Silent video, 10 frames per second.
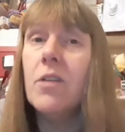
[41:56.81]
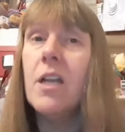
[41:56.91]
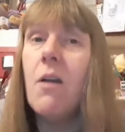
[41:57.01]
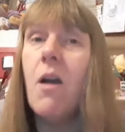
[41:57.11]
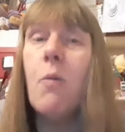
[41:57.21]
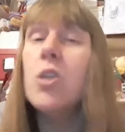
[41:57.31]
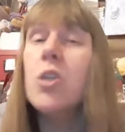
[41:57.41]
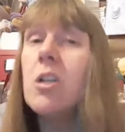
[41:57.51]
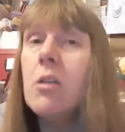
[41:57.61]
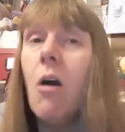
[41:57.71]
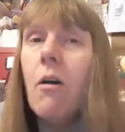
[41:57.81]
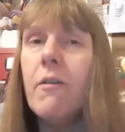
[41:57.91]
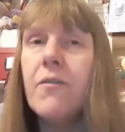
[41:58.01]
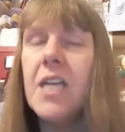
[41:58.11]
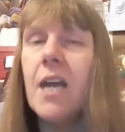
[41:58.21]
You know, I watch a lot
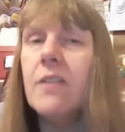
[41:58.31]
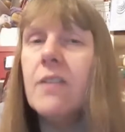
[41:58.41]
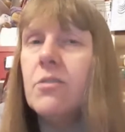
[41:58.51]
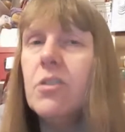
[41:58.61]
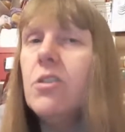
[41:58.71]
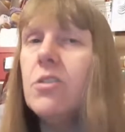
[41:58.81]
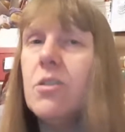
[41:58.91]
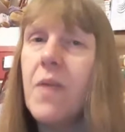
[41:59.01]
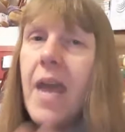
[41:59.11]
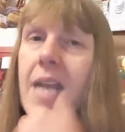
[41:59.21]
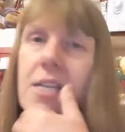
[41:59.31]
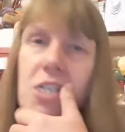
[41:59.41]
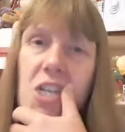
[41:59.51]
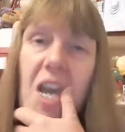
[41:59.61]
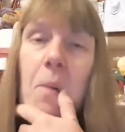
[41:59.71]
of videos on YouTube with
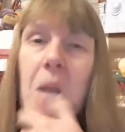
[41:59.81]
age gap